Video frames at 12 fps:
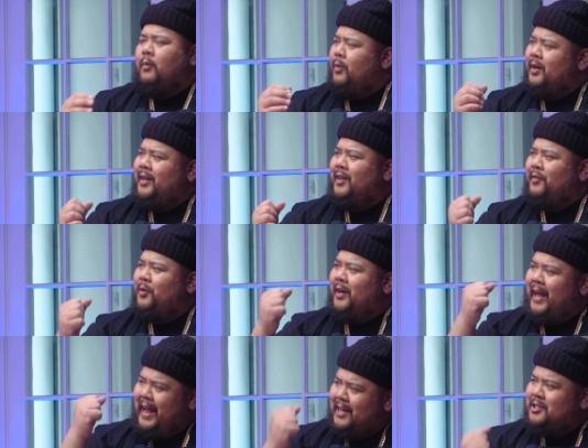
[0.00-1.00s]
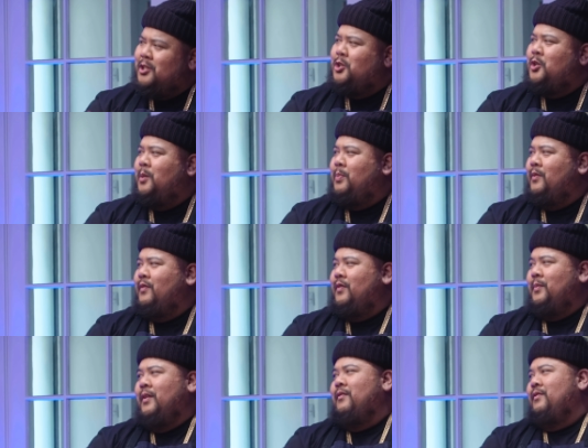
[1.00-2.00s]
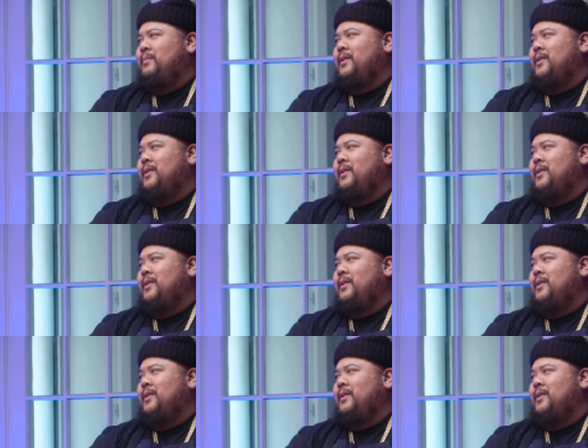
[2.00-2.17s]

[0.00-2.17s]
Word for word: We're gonna give you an acid trip of a, of a